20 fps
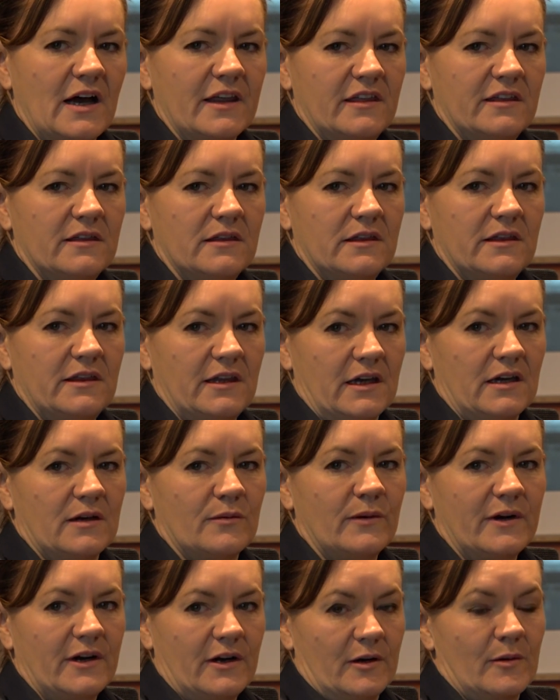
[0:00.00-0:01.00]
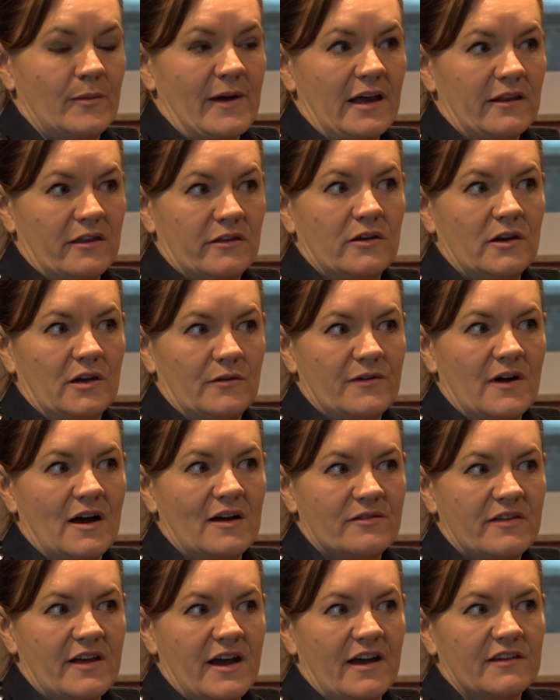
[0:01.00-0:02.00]
I think we're at about
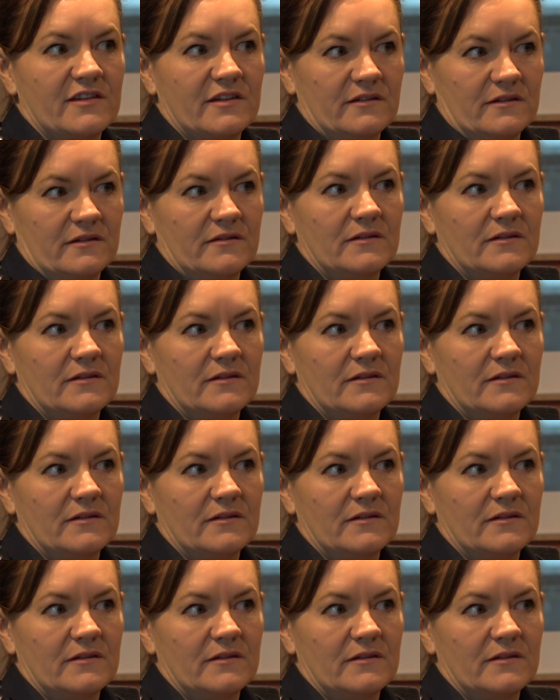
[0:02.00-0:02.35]
35,000.